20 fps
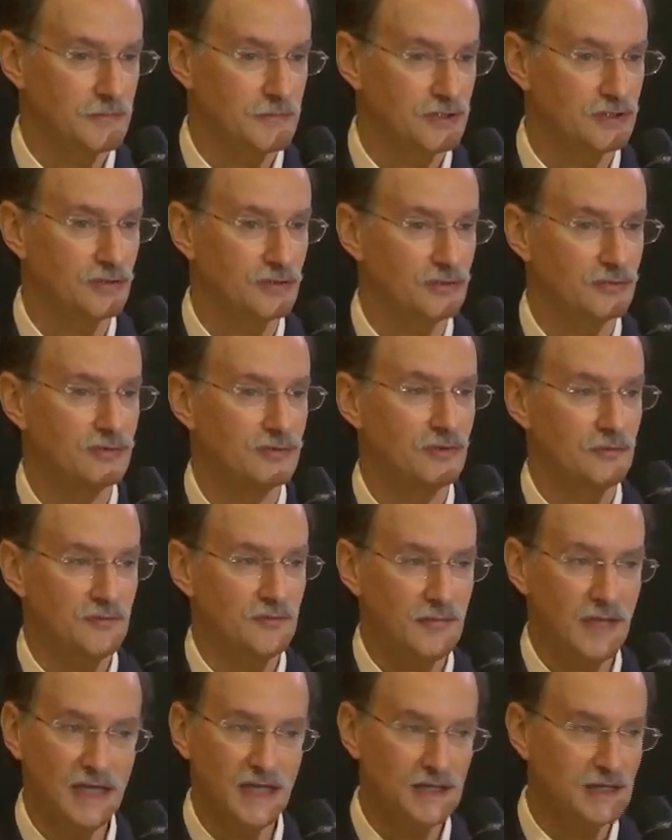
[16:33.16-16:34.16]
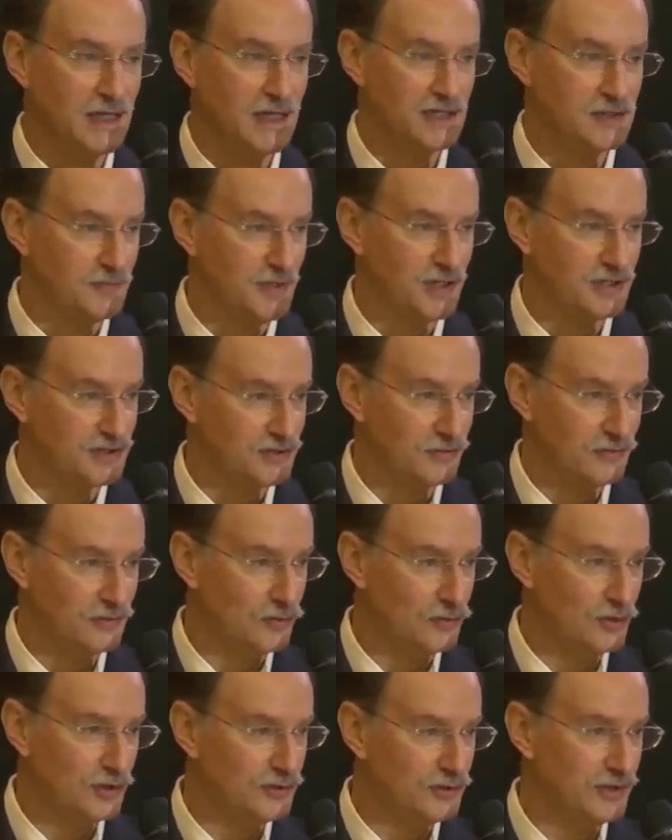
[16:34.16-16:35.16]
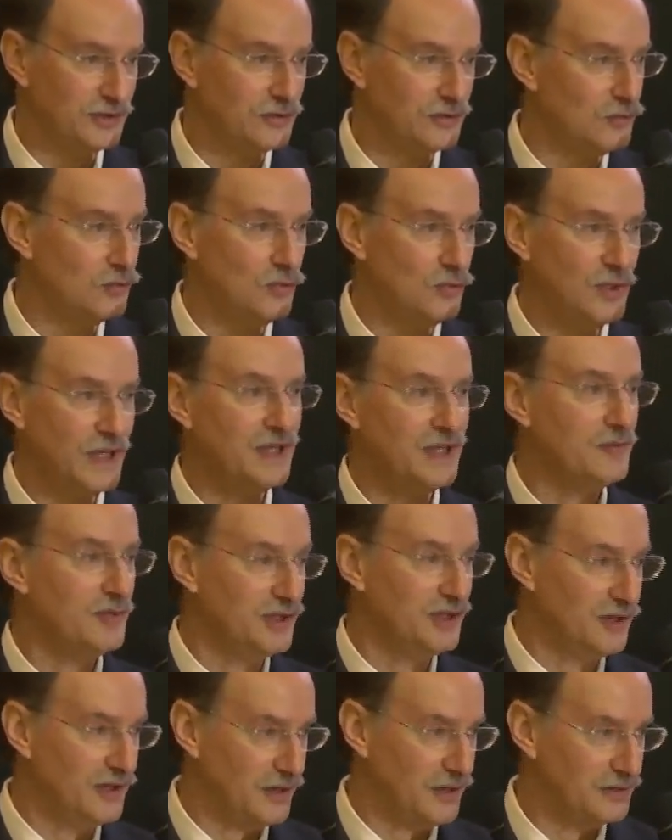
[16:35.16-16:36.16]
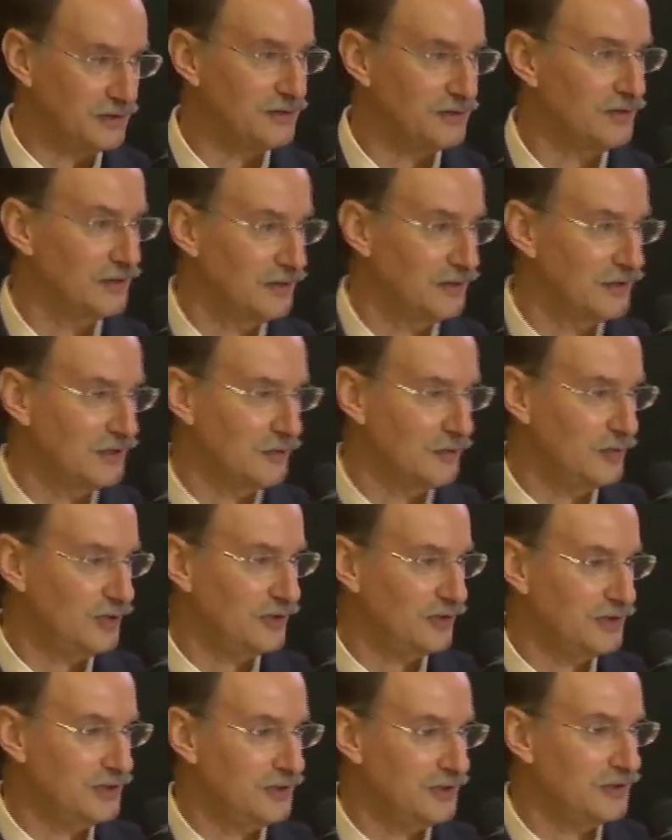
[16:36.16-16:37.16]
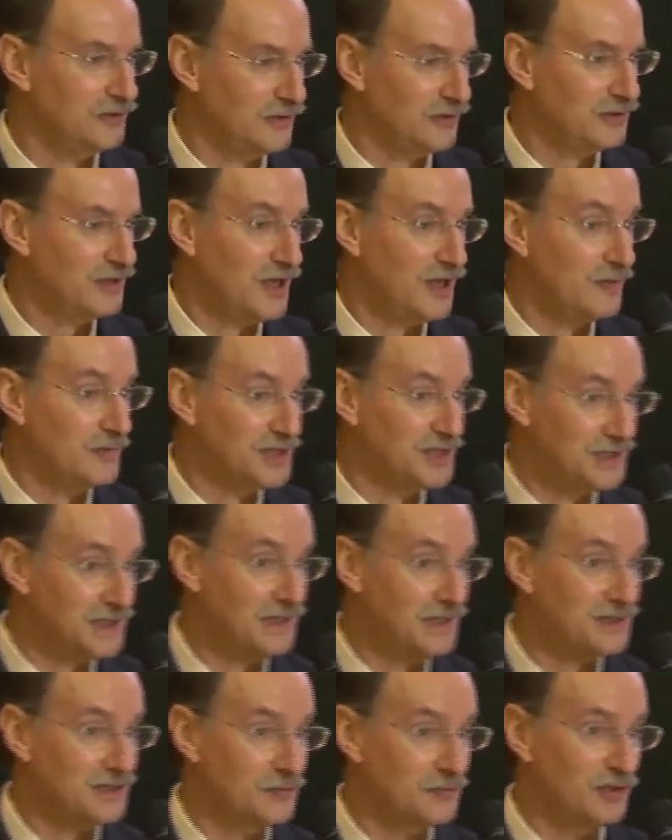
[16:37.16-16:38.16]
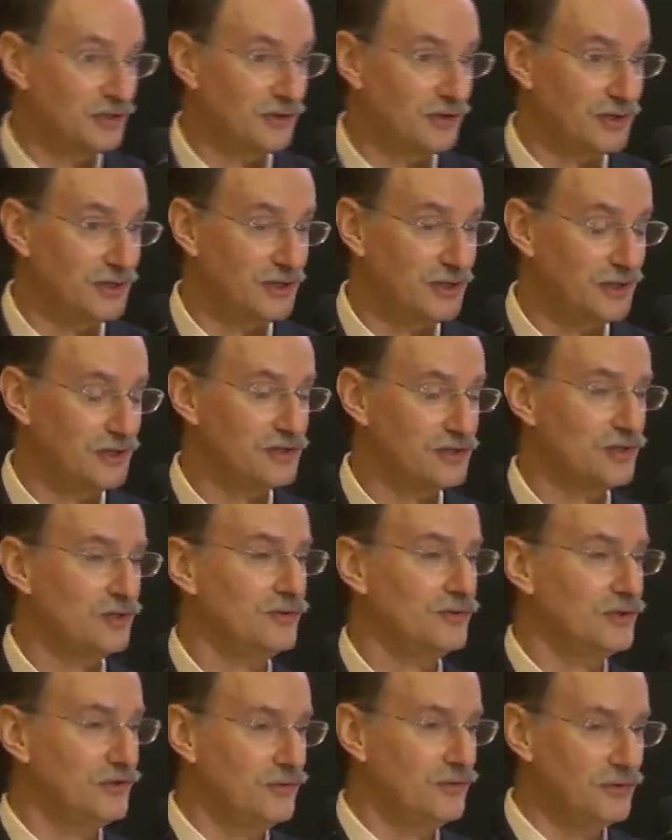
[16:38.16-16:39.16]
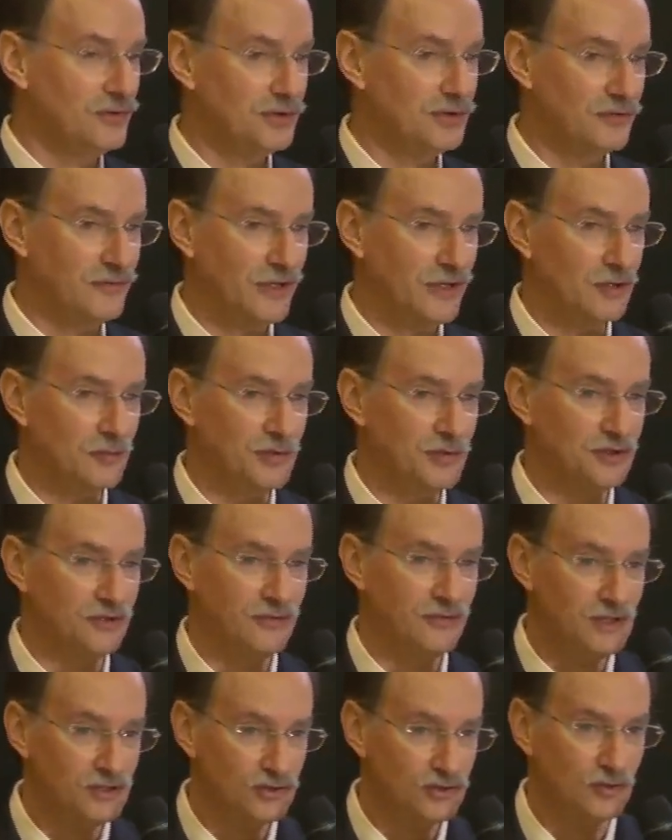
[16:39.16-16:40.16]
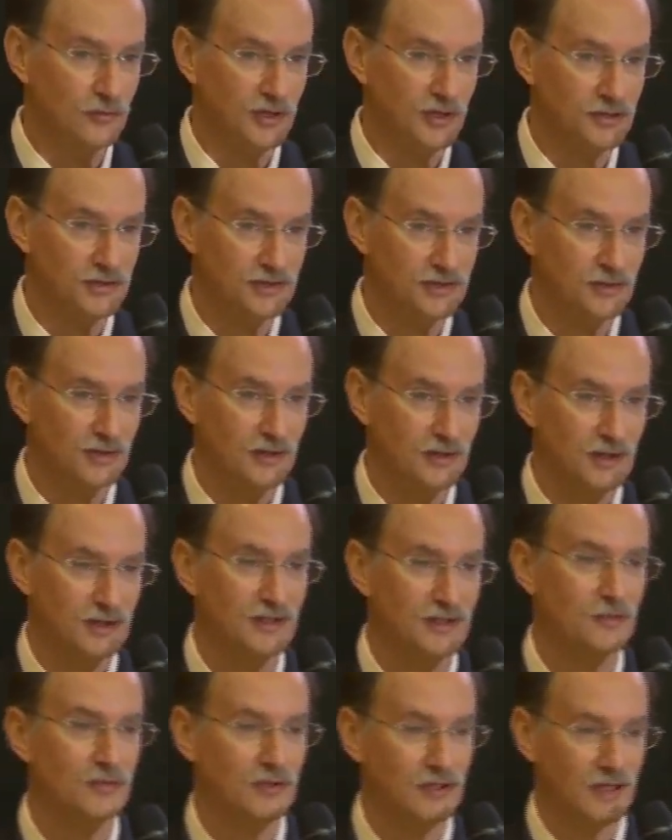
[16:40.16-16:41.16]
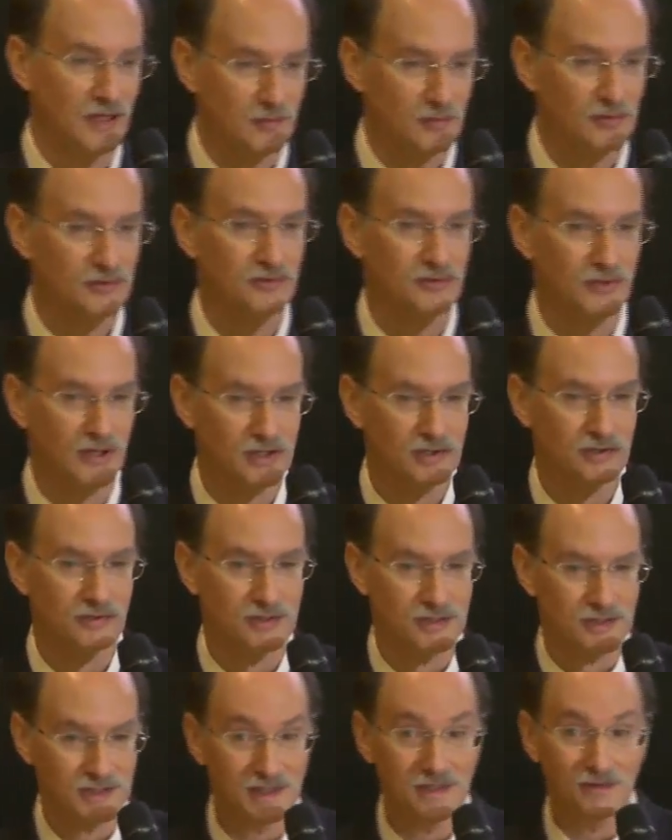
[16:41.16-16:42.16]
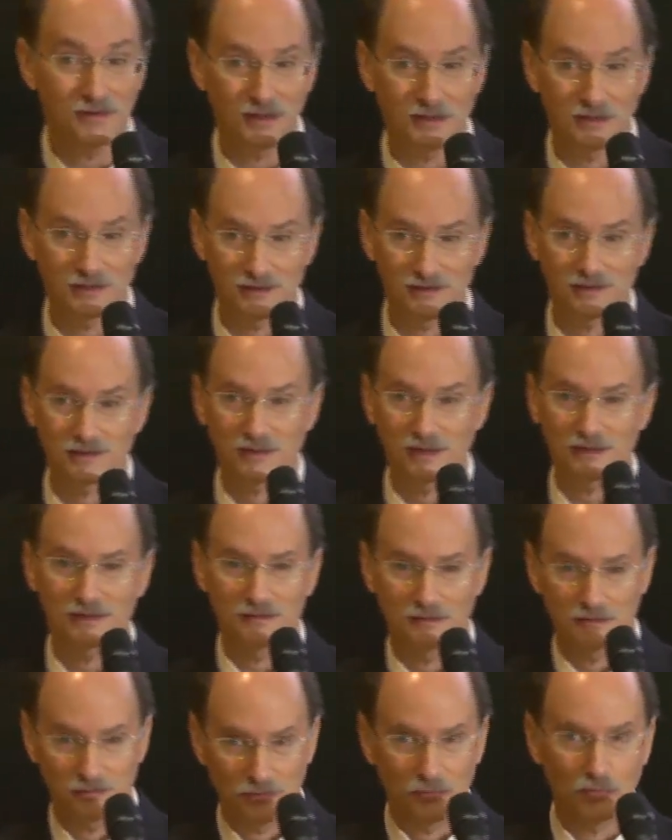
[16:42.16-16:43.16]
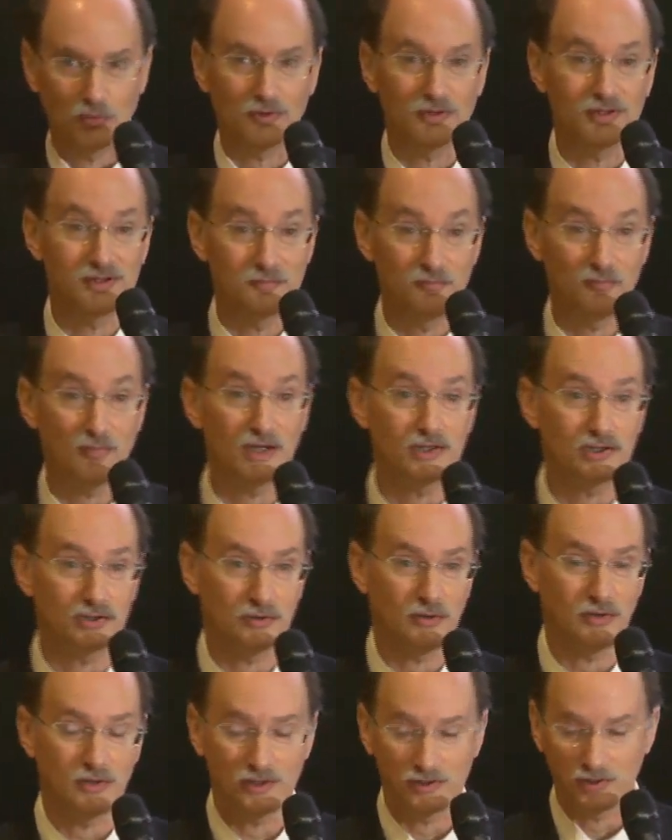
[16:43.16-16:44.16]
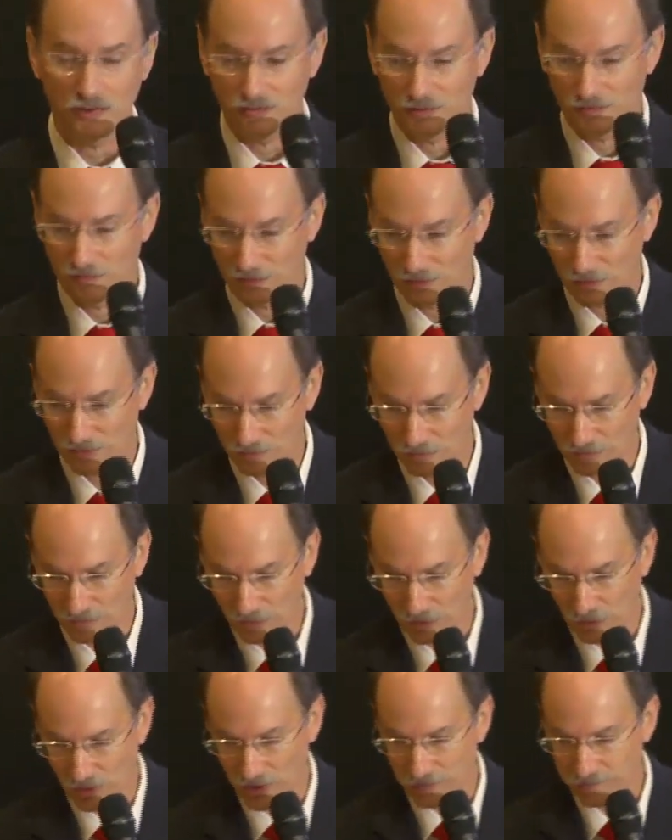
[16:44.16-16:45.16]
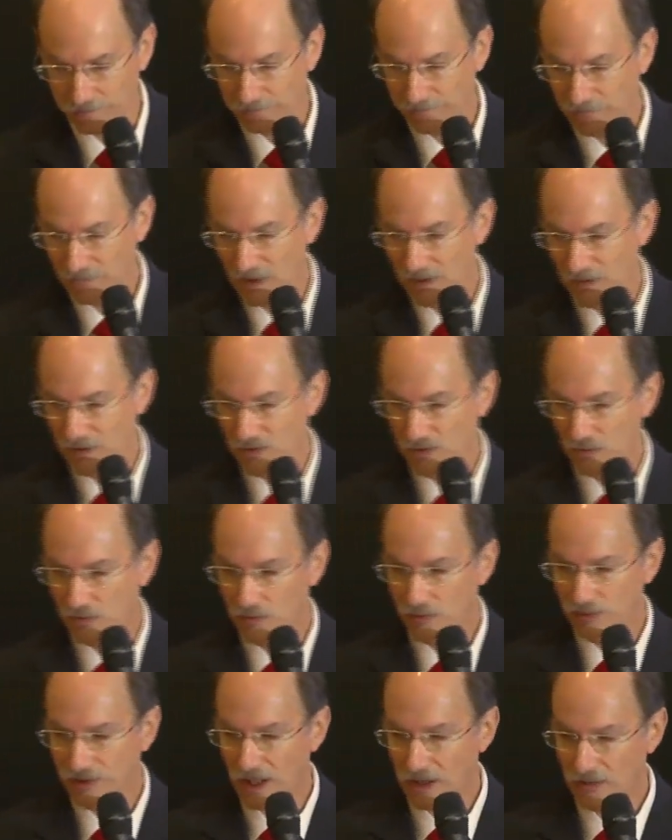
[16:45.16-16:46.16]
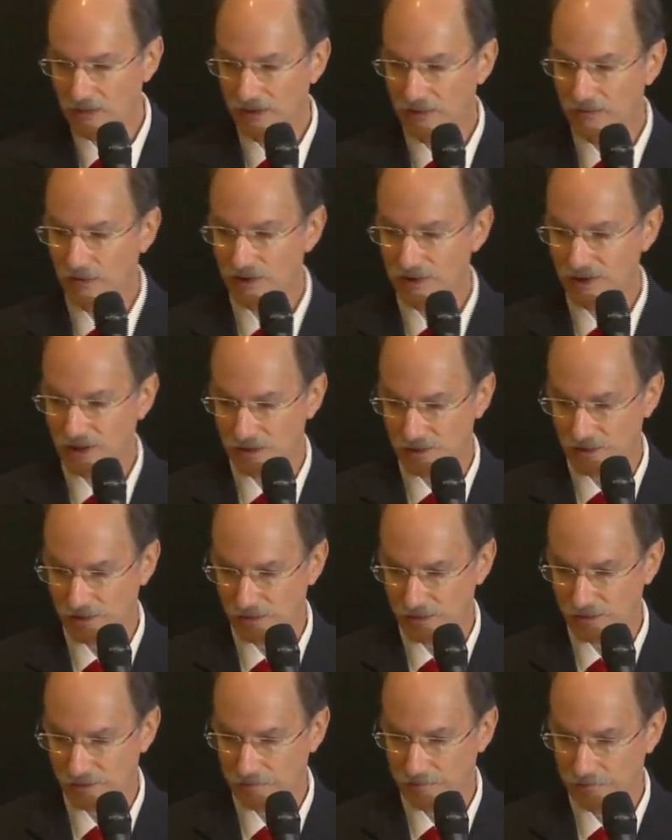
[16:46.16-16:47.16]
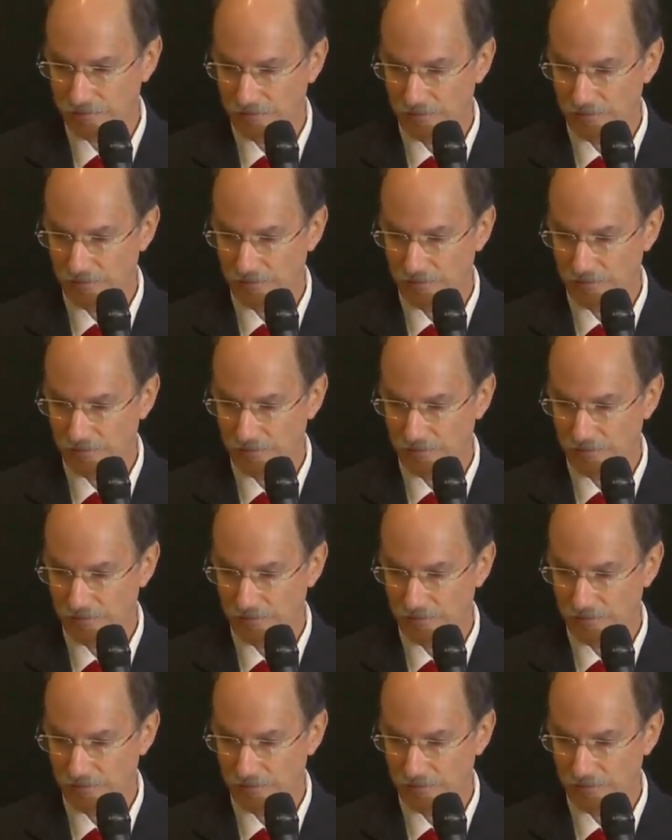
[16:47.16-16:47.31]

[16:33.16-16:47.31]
So there are many aspects of the world that are way beyond our ability, our common sensibility, and it's only through the development of instruments that we're able to actually see things that the world is much larger than we, th we thought. So we will now leave our senses.